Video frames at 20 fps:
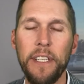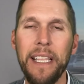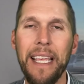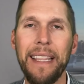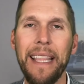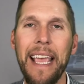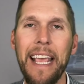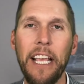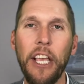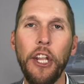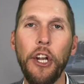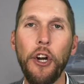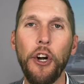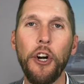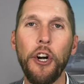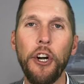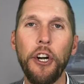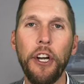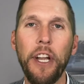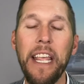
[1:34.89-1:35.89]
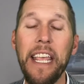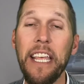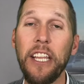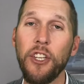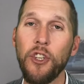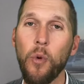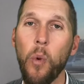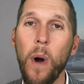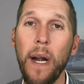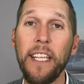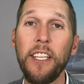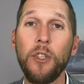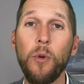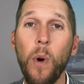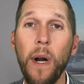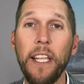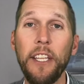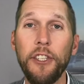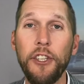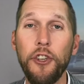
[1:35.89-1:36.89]
that they can earn in
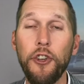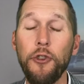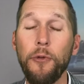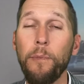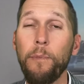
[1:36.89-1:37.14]
2022